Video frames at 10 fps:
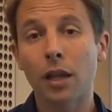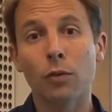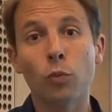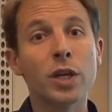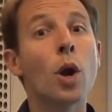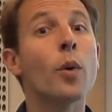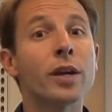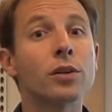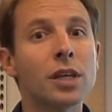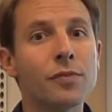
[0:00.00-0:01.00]
We know
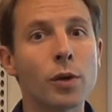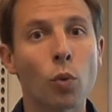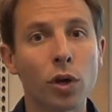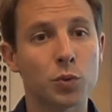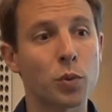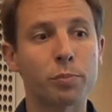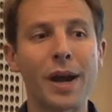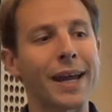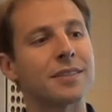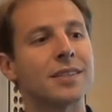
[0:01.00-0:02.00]
interleaving works when
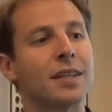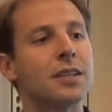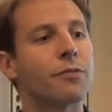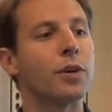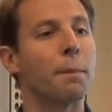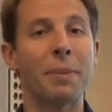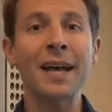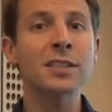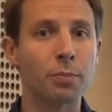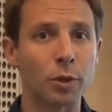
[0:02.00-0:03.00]
practicing different
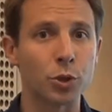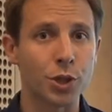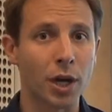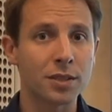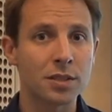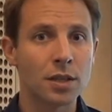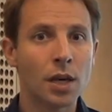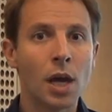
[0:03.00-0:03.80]
basketball shots,